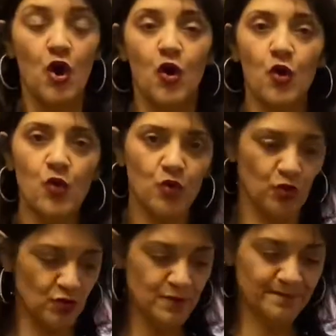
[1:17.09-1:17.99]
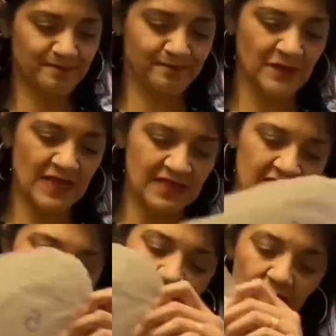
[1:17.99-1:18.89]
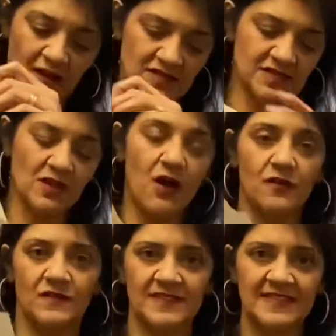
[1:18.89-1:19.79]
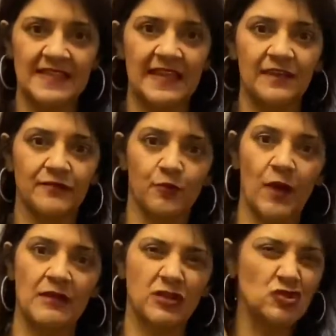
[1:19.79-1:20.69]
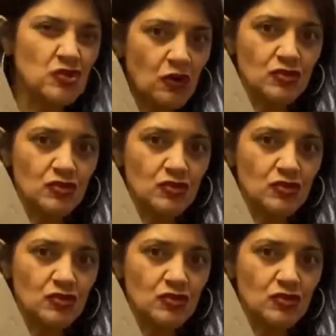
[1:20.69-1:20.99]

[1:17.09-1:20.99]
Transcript: or the dart on the sleeve where you're not